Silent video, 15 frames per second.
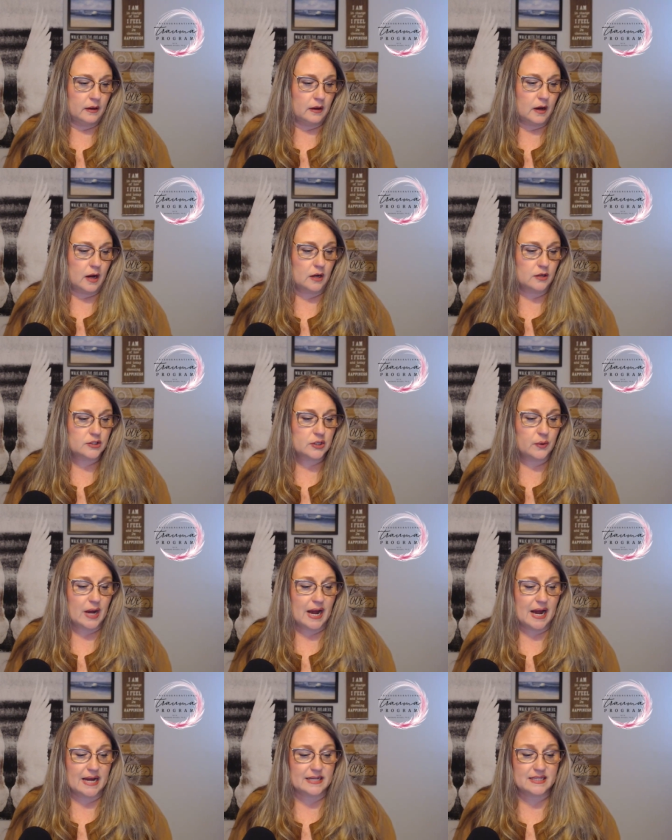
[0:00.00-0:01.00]
Also,
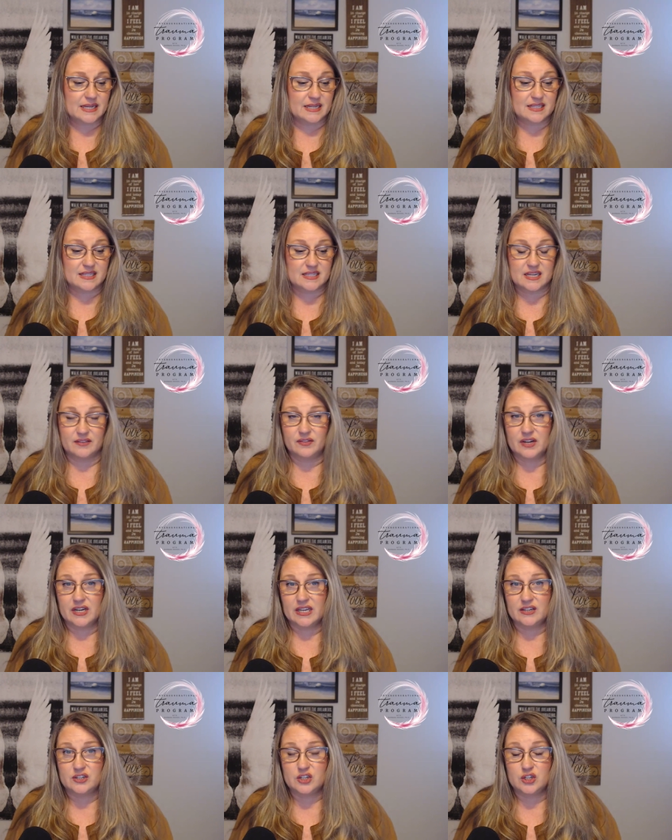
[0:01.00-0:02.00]
high
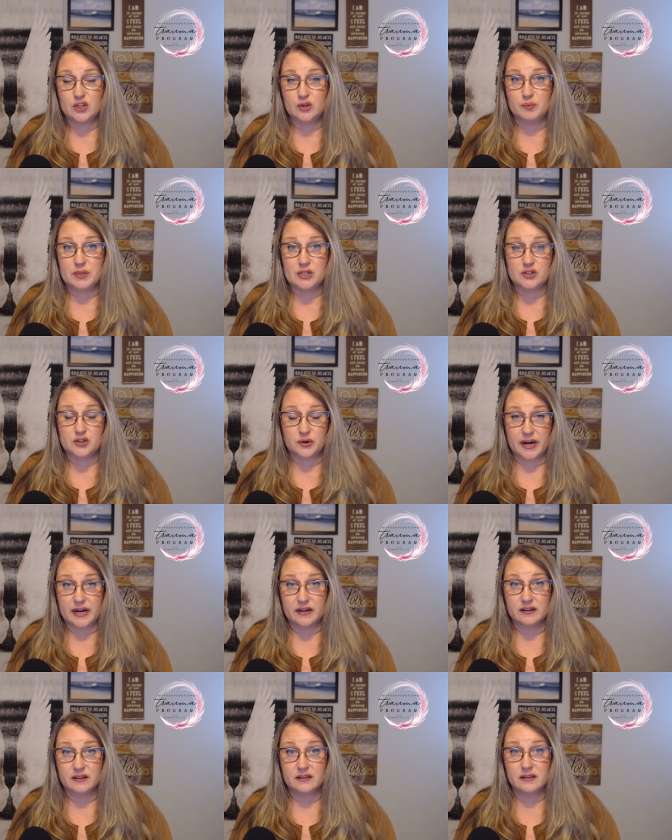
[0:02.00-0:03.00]
sensitivity to
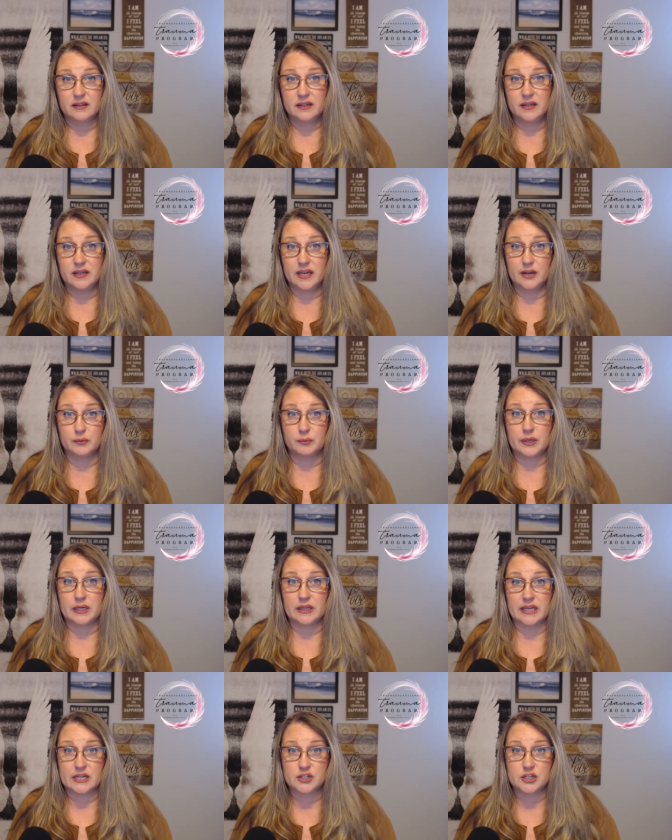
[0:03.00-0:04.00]
betrayal in
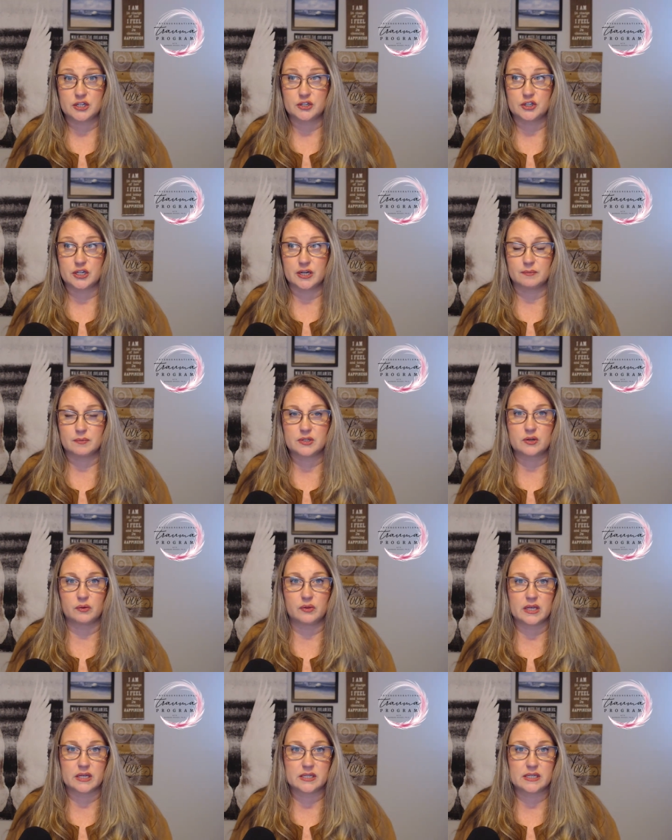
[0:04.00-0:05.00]
relationships. So
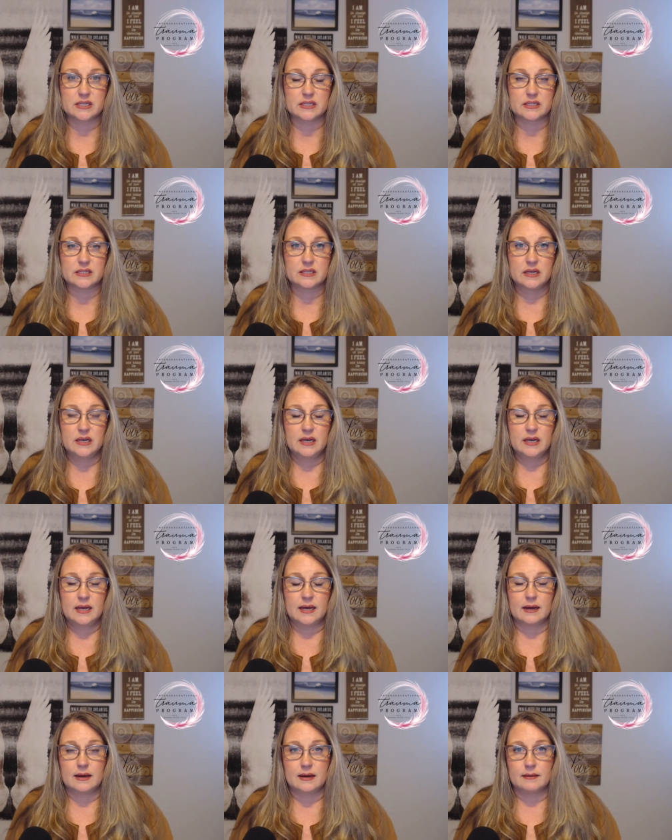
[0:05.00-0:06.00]
this is
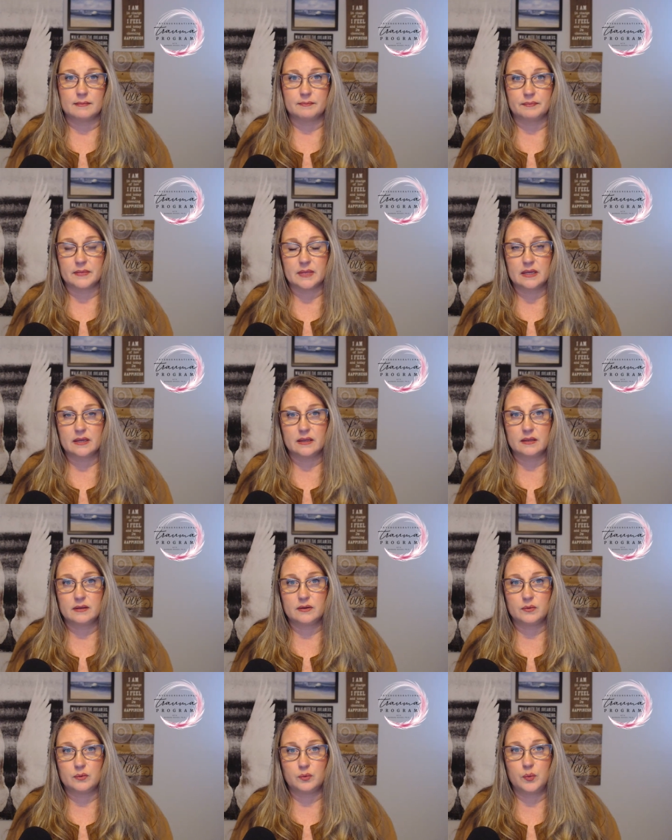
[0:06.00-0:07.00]
um,
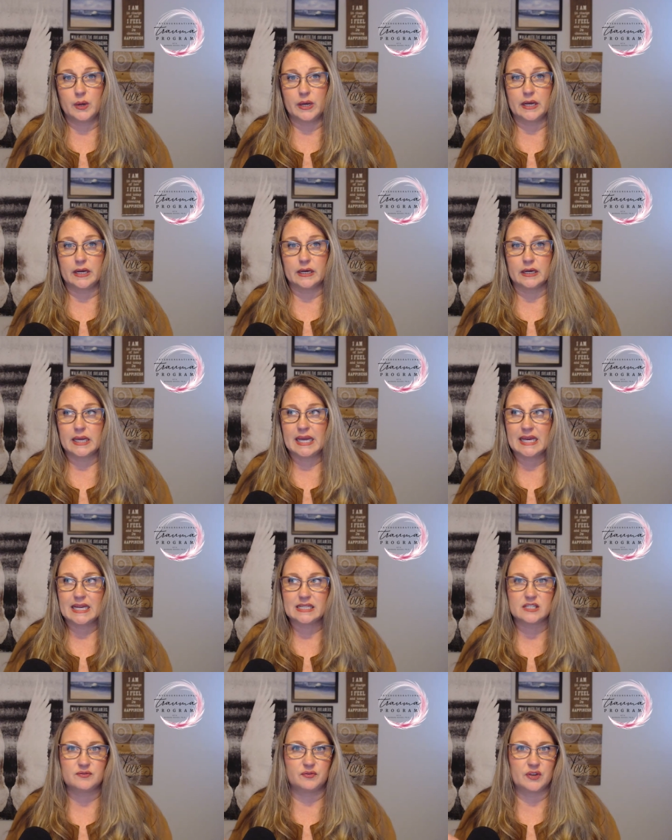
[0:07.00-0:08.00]
when
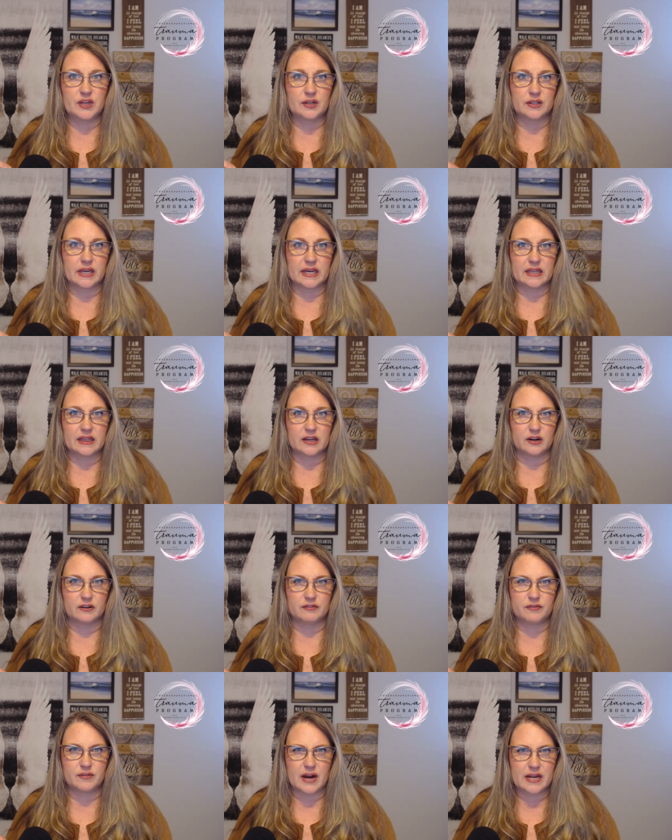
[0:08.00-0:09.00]
kids feel like their
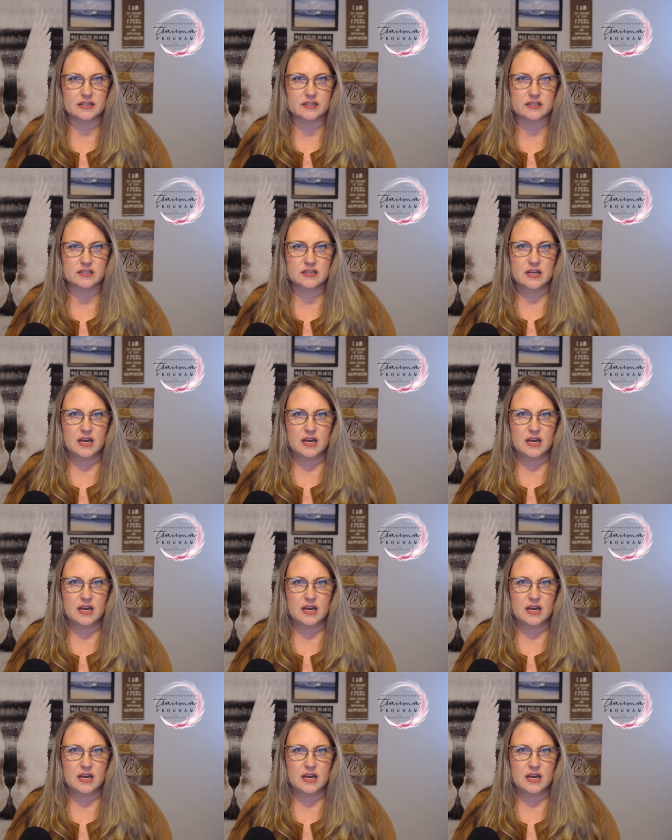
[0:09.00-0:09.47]
friends